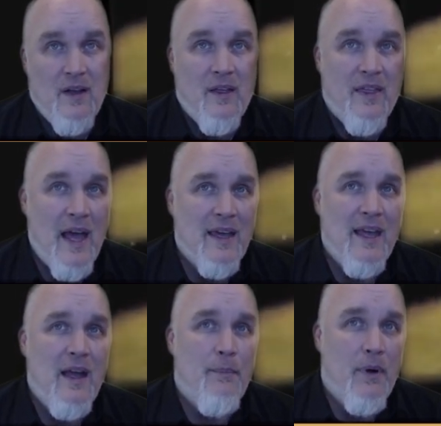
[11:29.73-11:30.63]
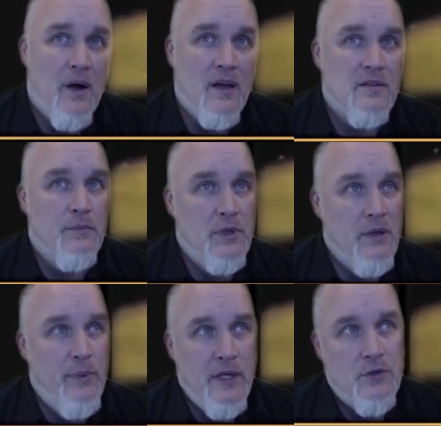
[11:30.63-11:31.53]
That can't
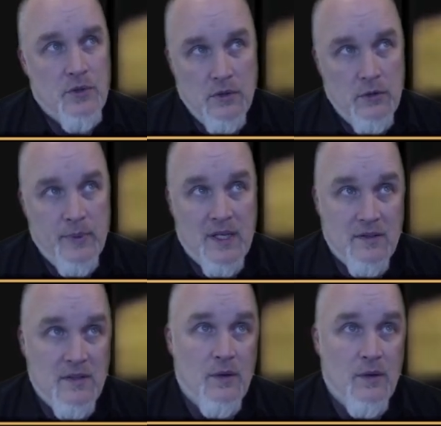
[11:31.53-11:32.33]
possibly be true because